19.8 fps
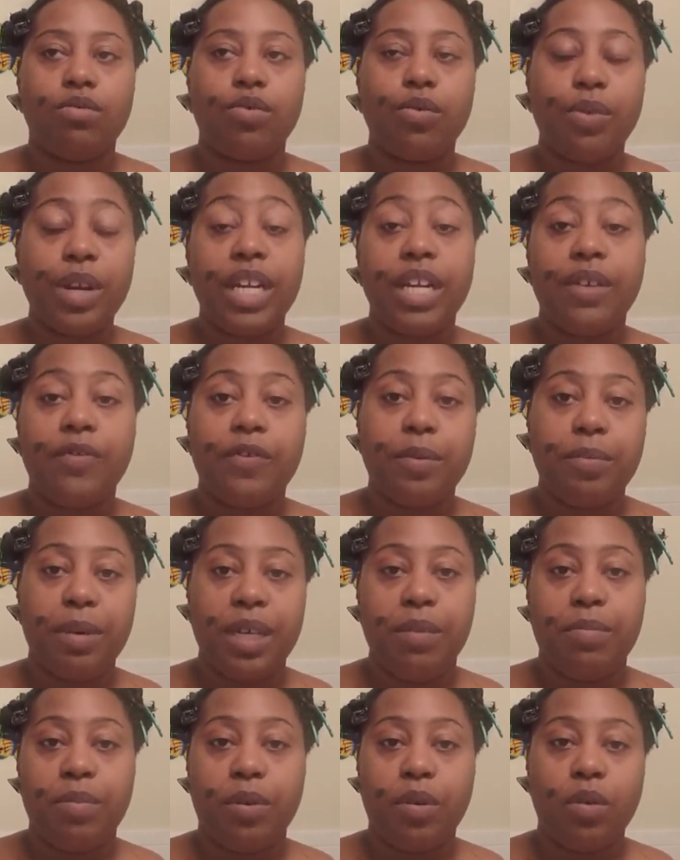3 different
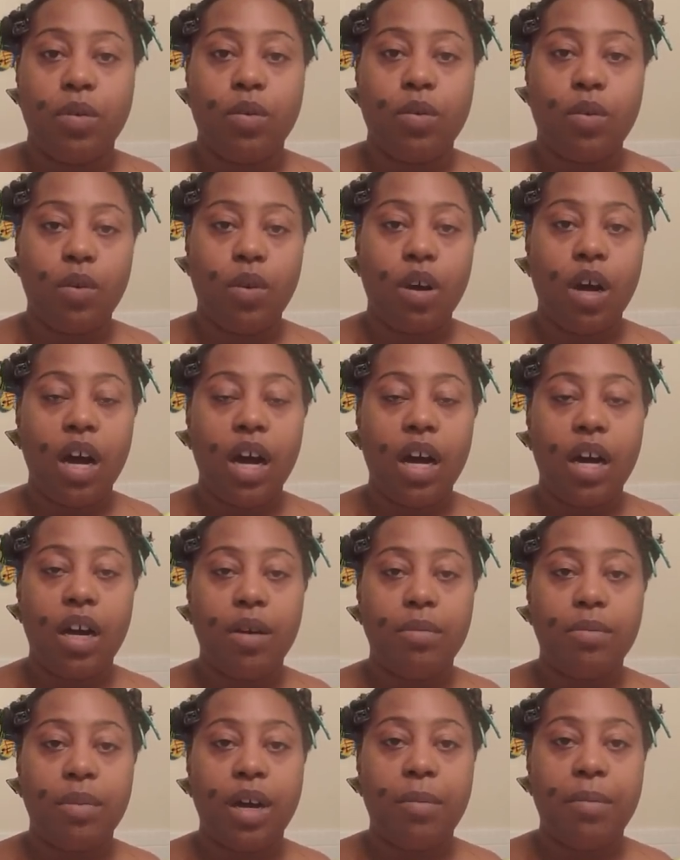people
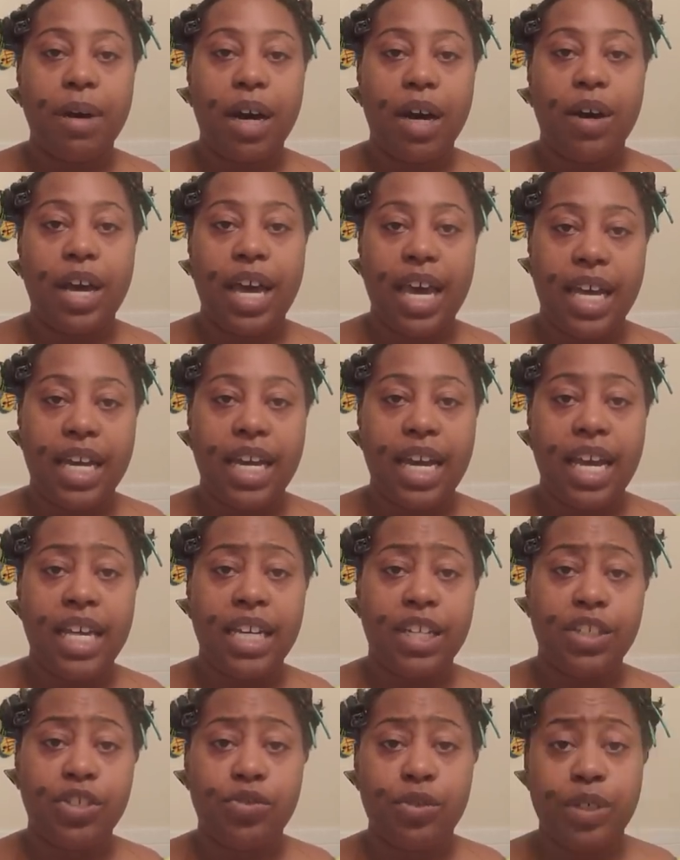about
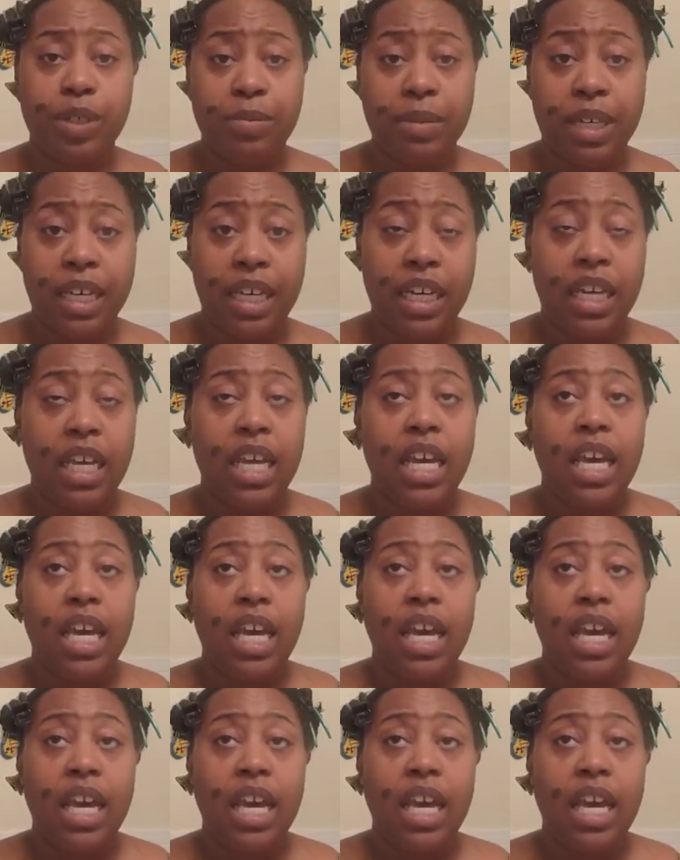henna treatment,